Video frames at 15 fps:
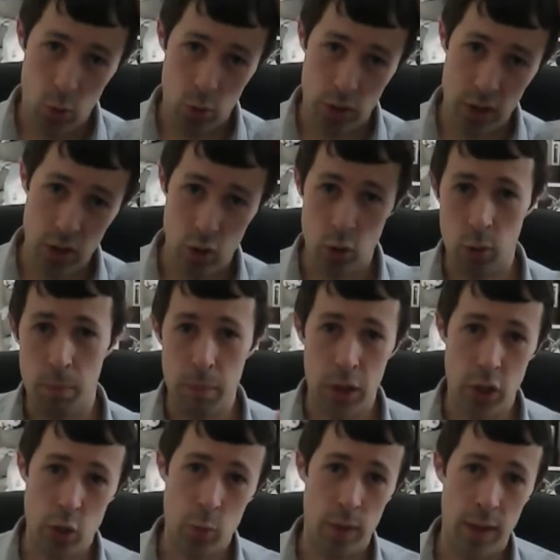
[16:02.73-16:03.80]
or didn't do
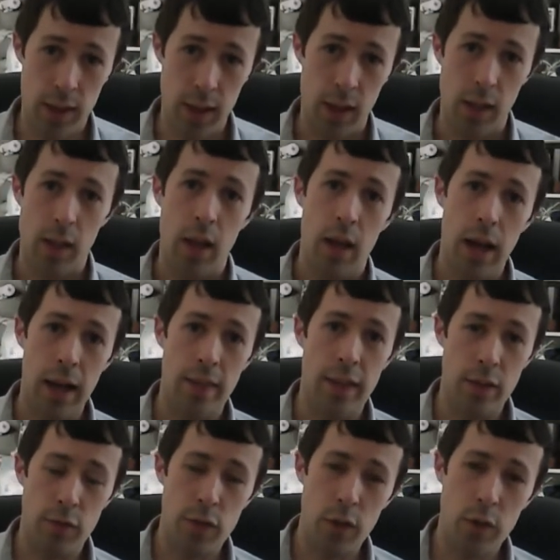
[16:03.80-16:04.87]
much with it, and
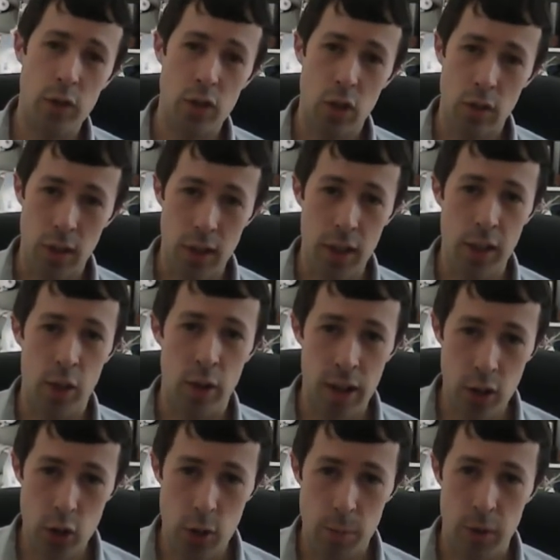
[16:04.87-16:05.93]
then focused on the linear
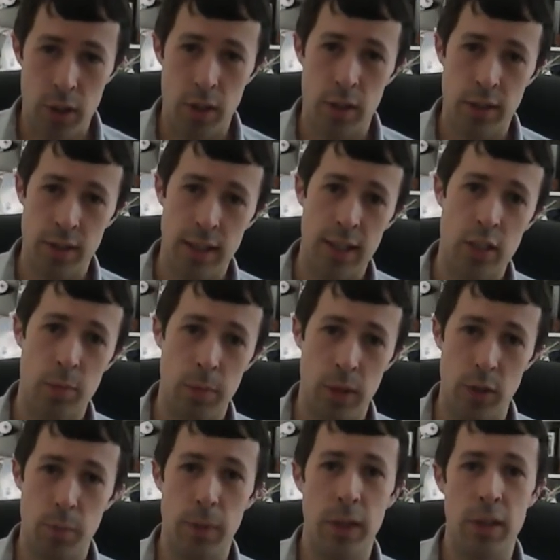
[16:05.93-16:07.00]
algebra
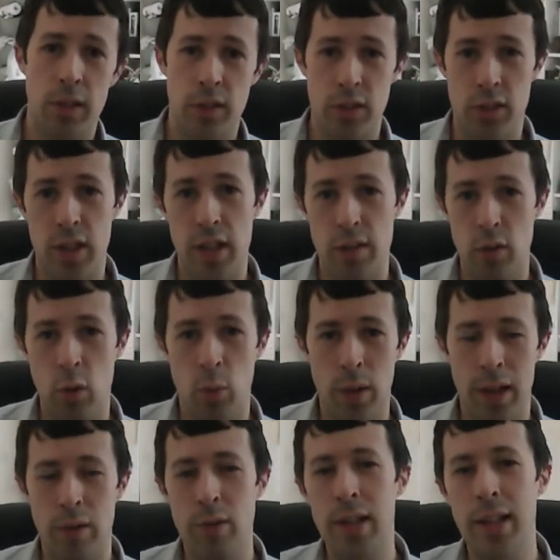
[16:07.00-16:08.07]
assessment because they thought,
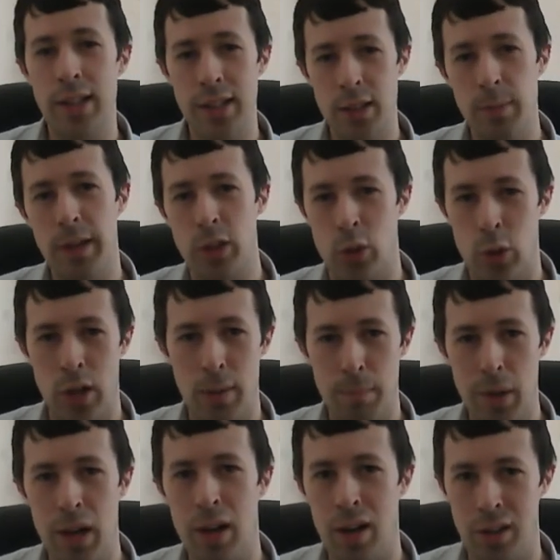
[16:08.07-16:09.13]
well, I really need to make sure I
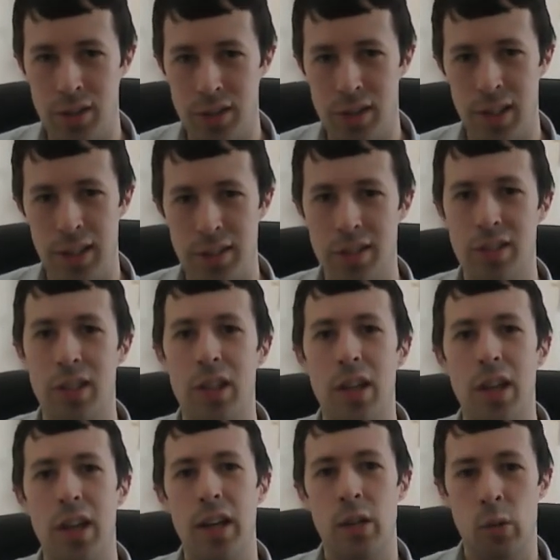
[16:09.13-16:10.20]
pass this
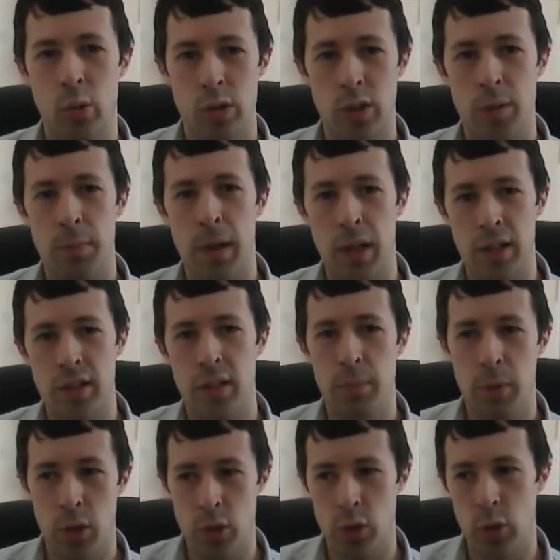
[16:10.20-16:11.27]
in order to pass the
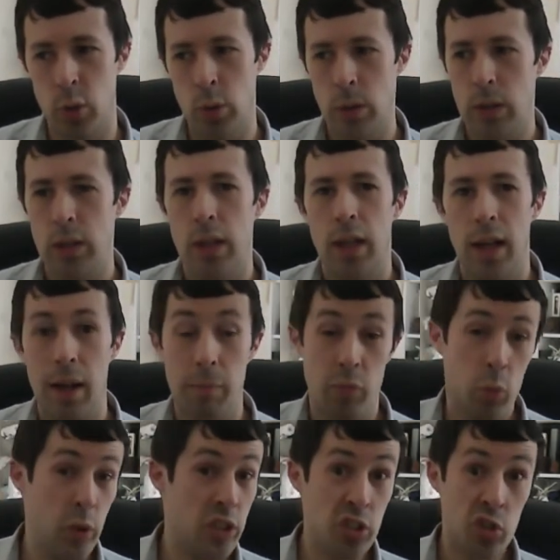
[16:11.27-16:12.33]
module,
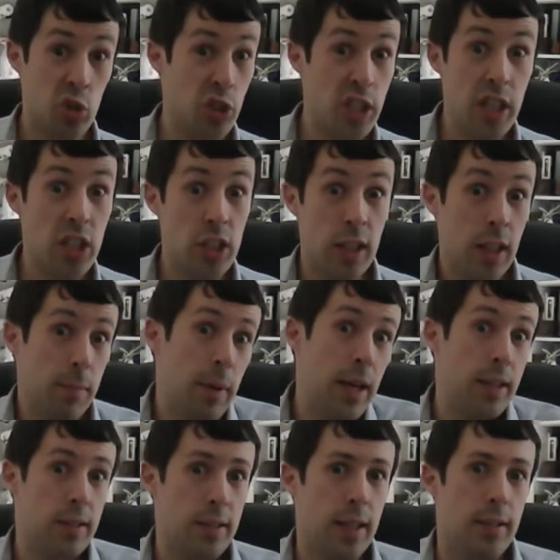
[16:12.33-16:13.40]
which strategically
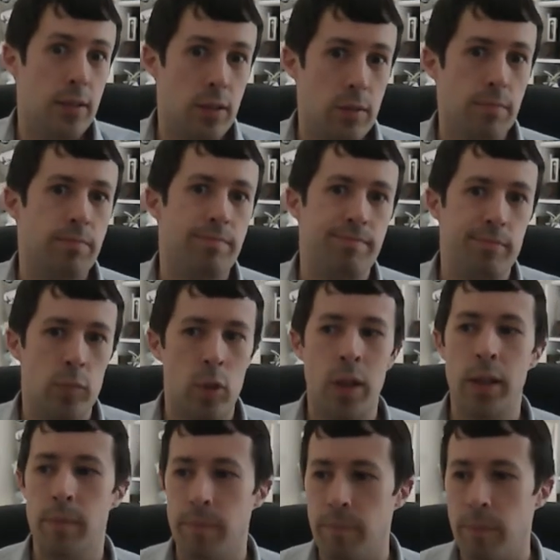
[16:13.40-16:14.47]
makes sense, right?